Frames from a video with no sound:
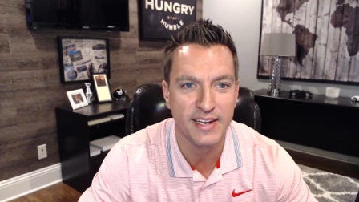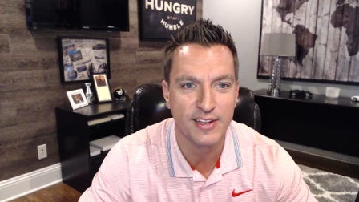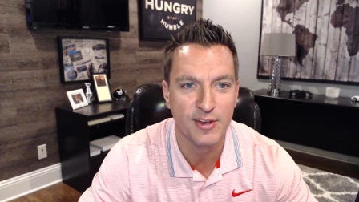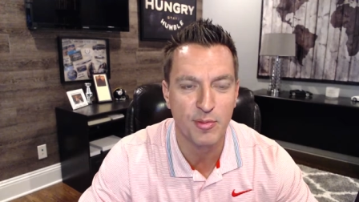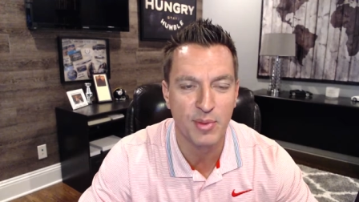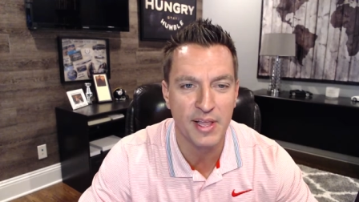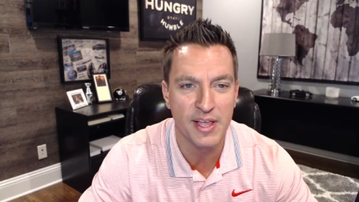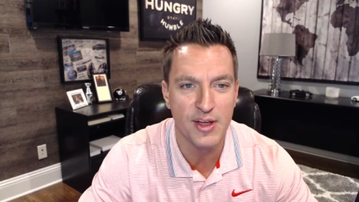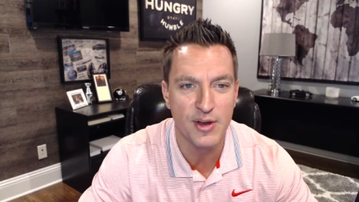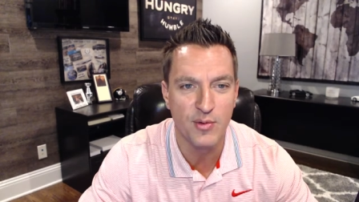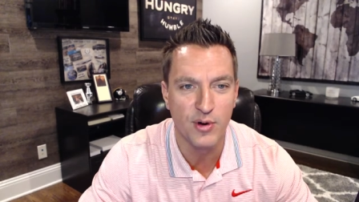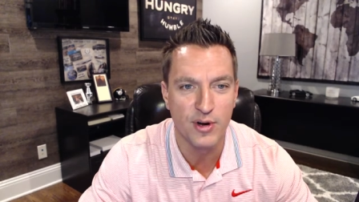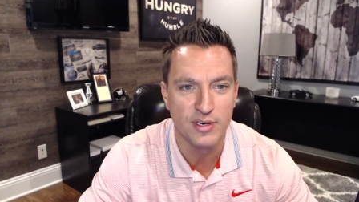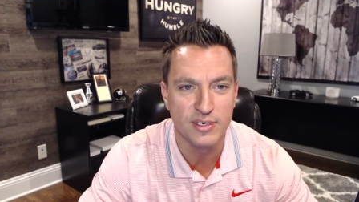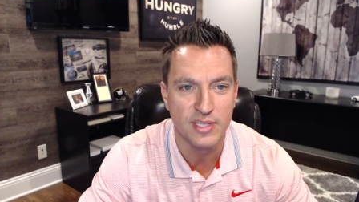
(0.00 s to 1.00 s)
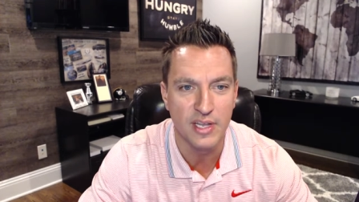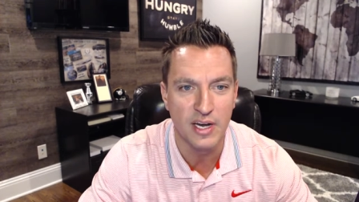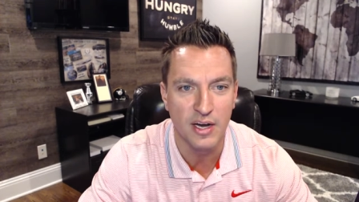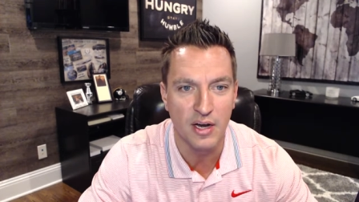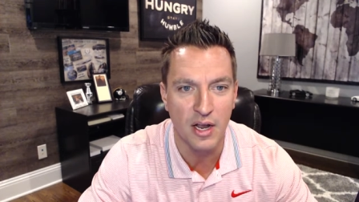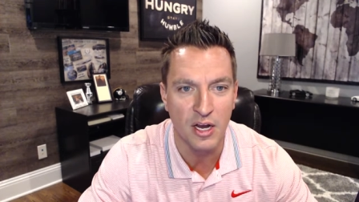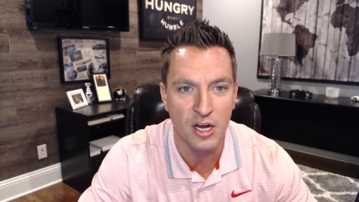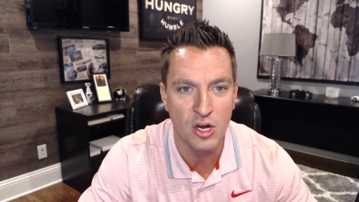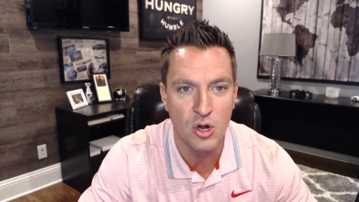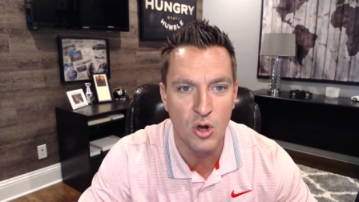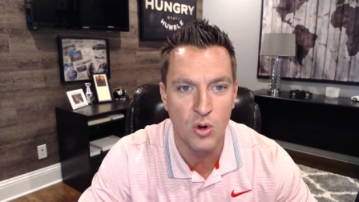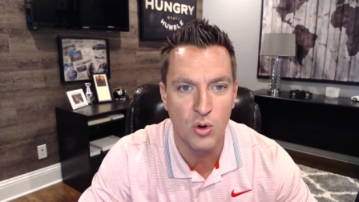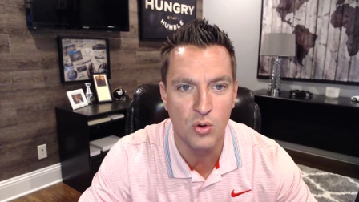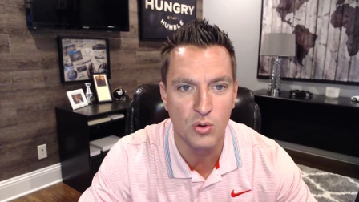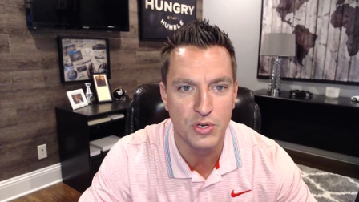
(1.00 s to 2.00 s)
A little play on words there. A
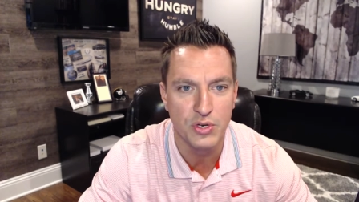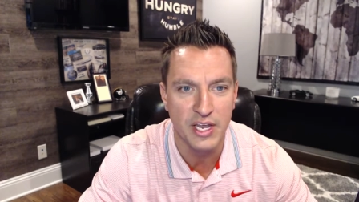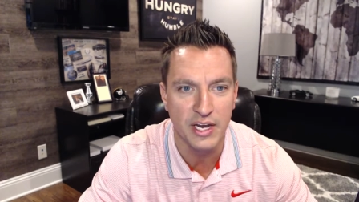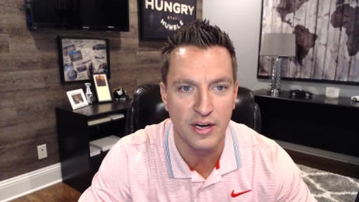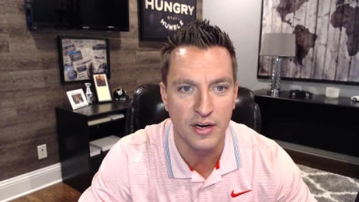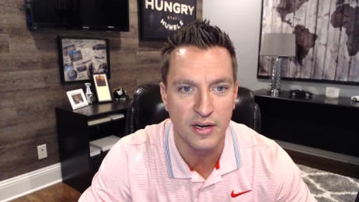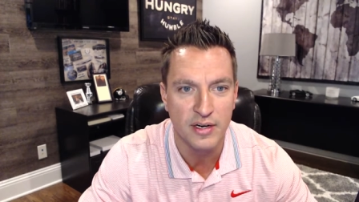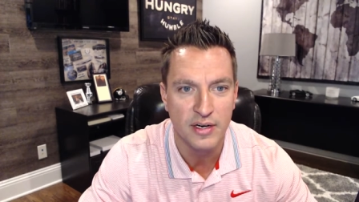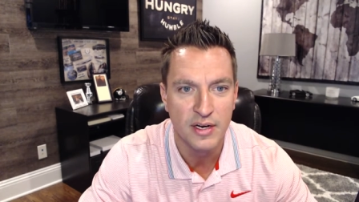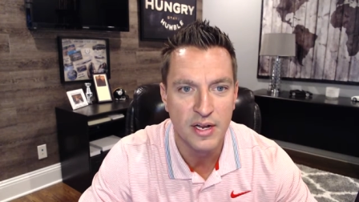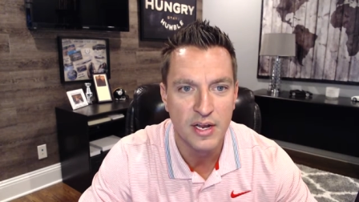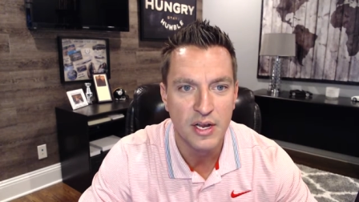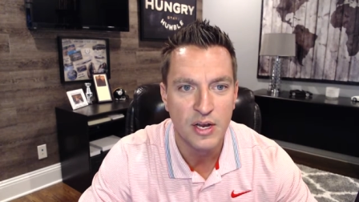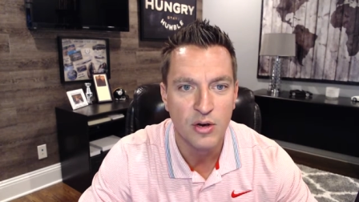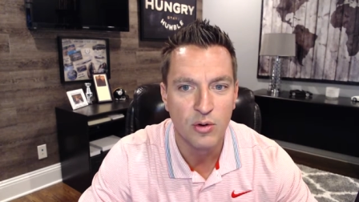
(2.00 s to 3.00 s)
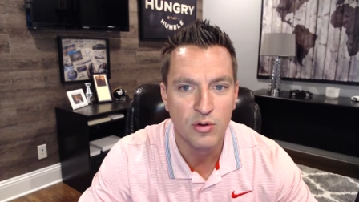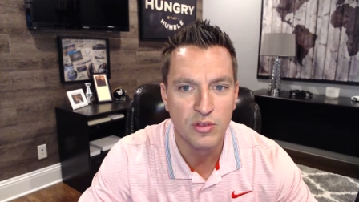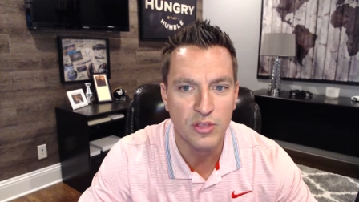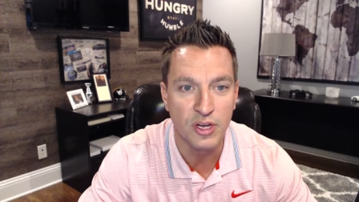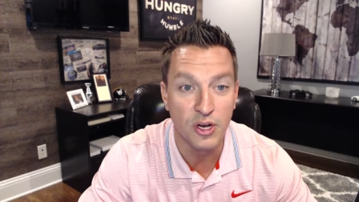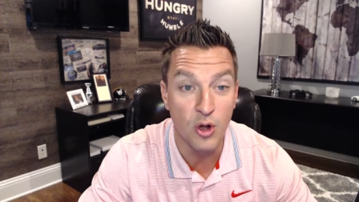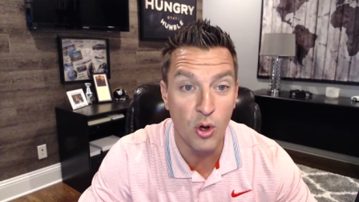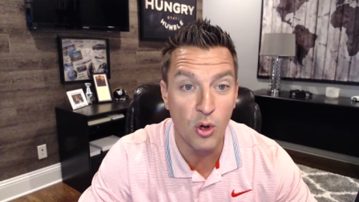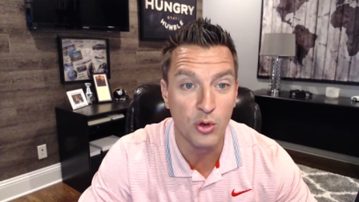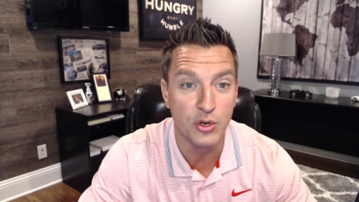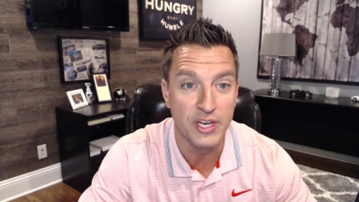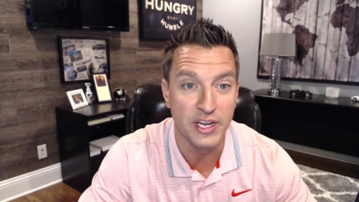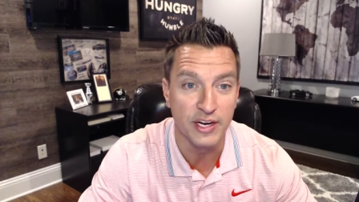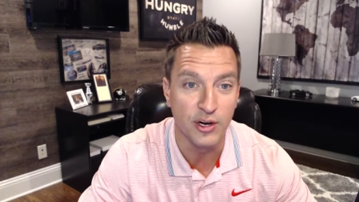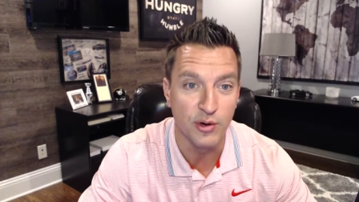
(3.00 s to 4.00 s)
Gold Digger, the Gold
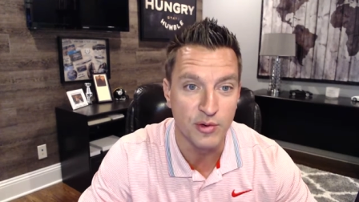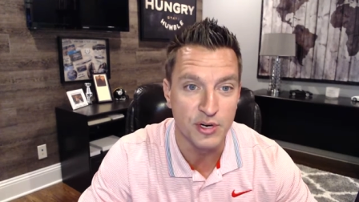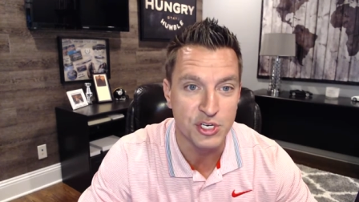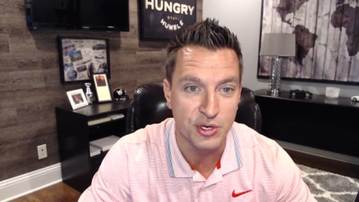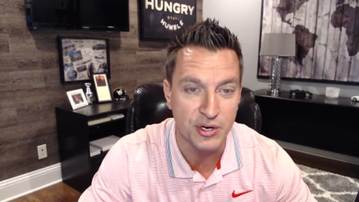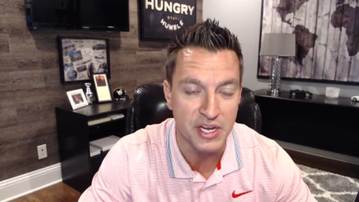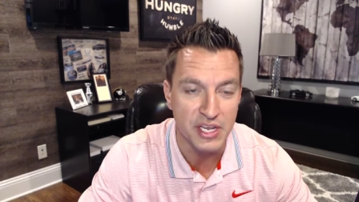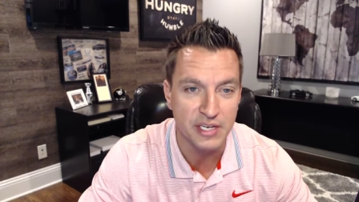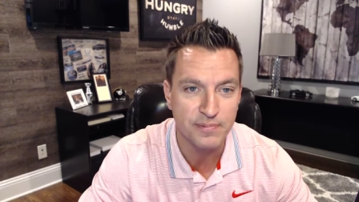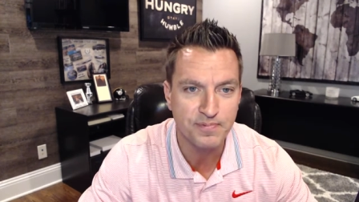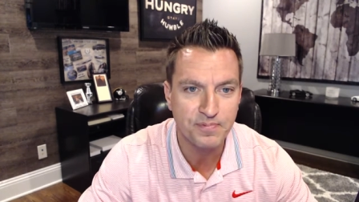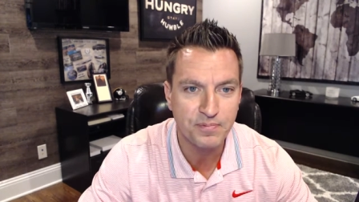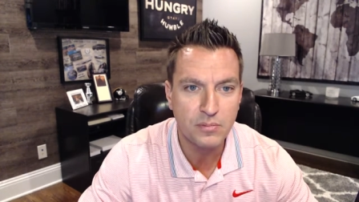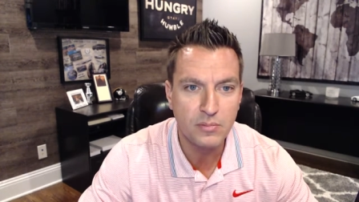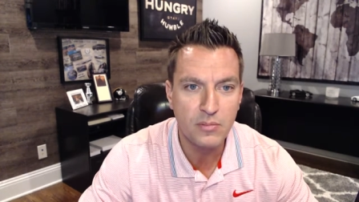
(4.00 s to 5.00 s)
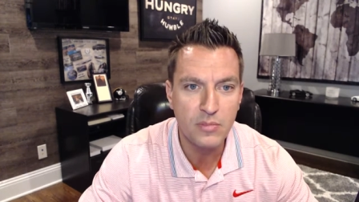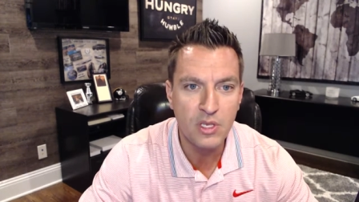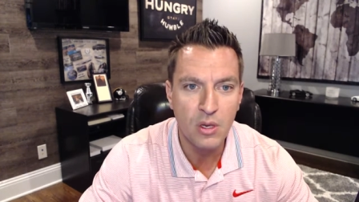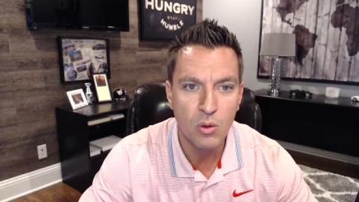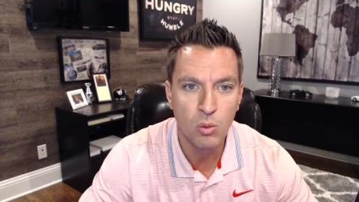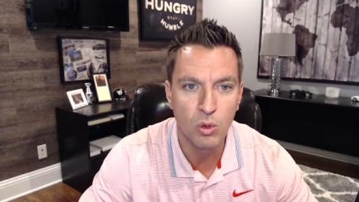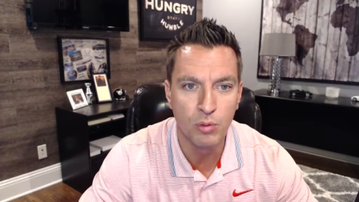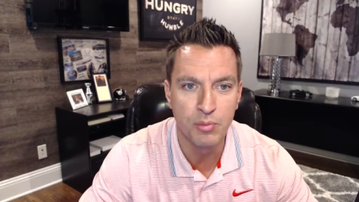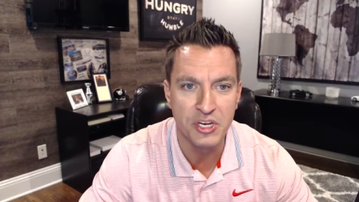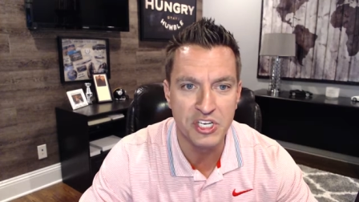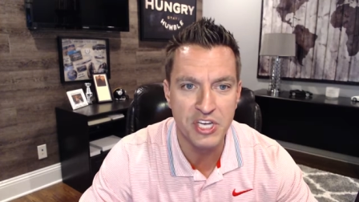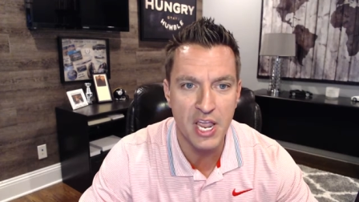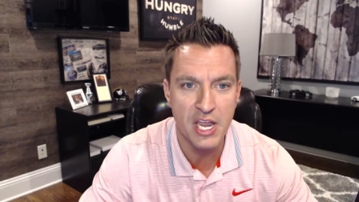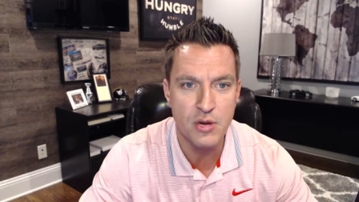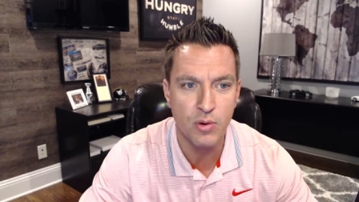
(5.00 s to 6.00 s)
Digger Retreat will be
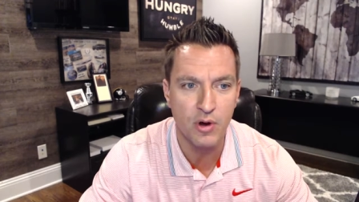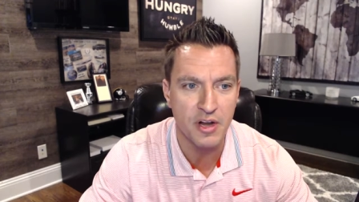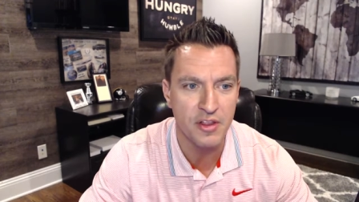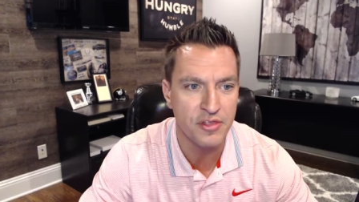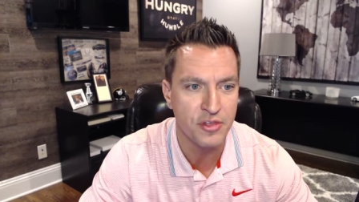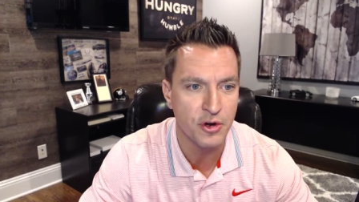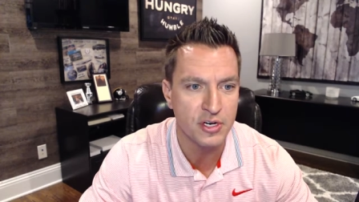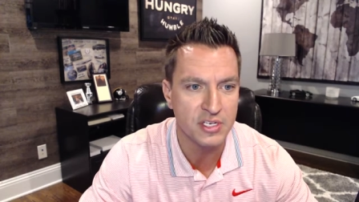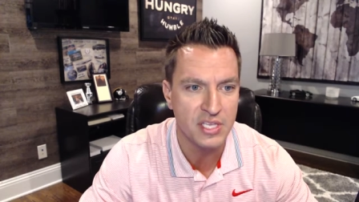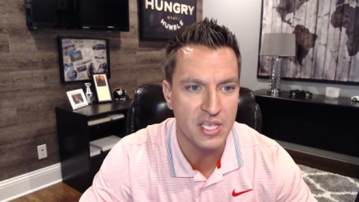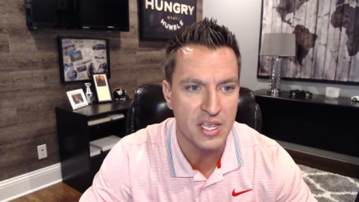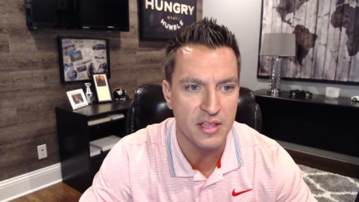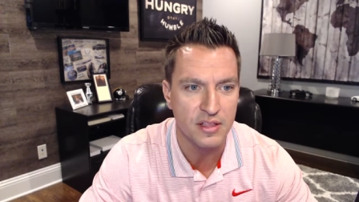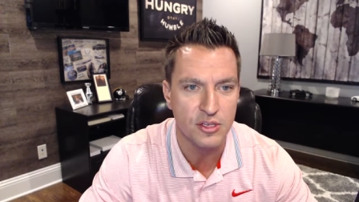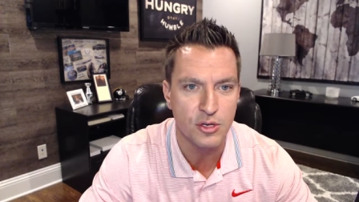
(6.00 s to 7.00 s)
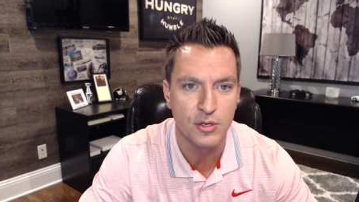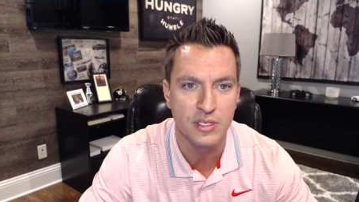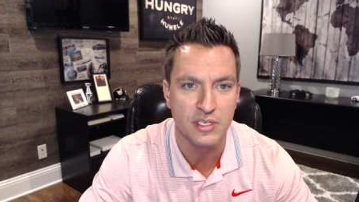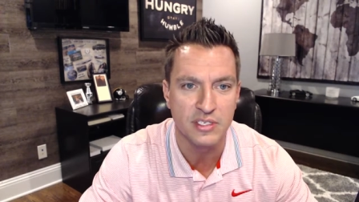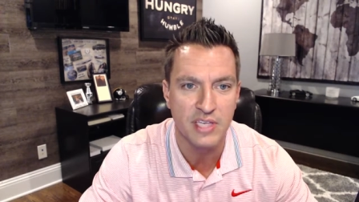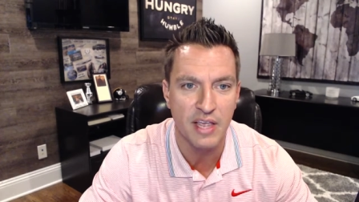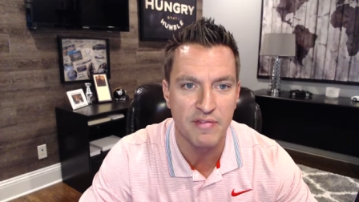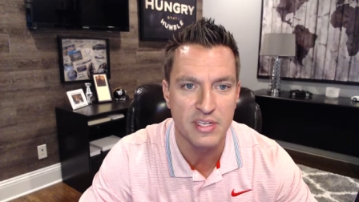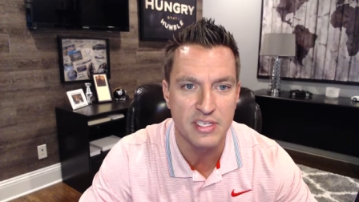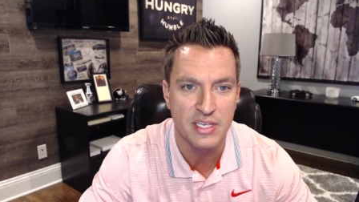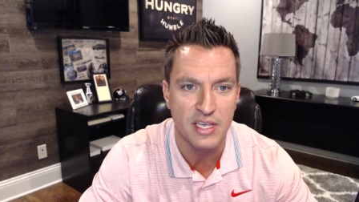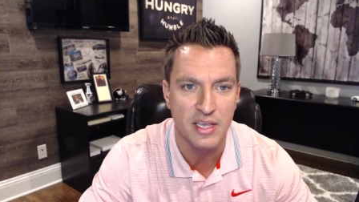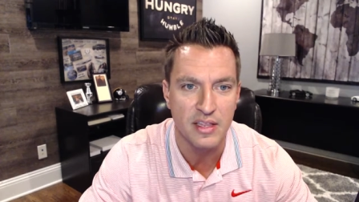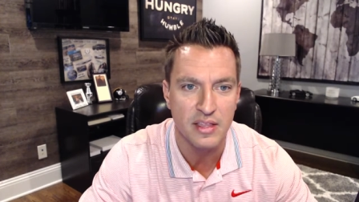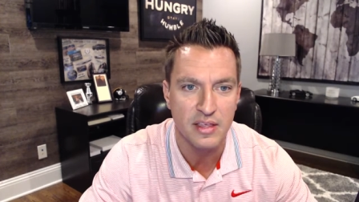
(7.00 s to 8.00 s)
January 13th to the
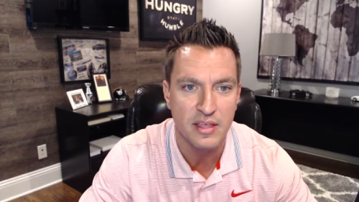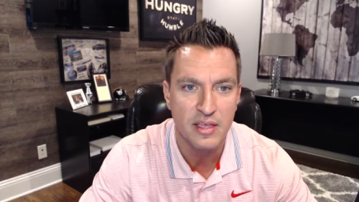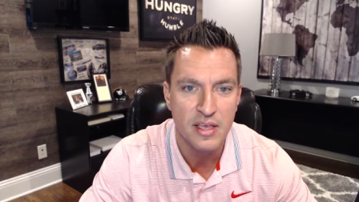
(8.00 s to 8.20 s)
17th,